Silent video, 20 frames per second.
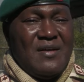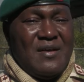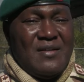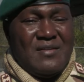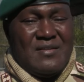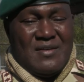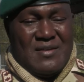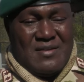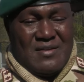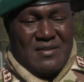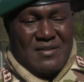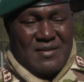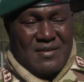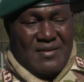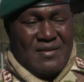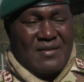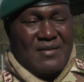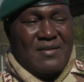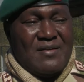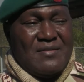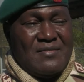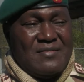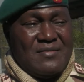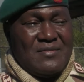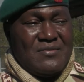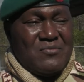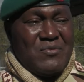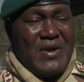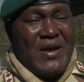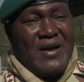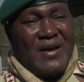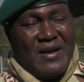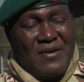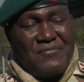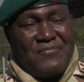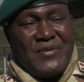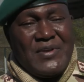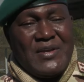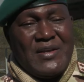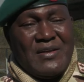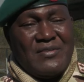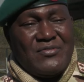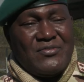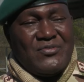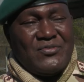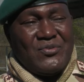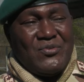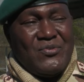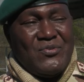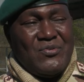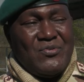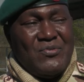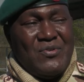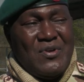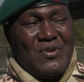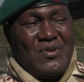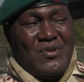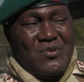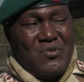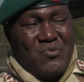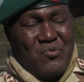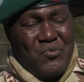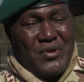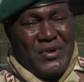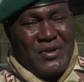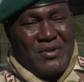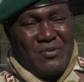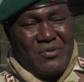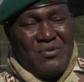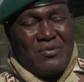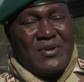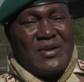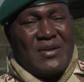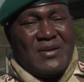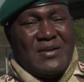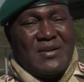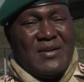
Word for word: and then uh, we are africans so we look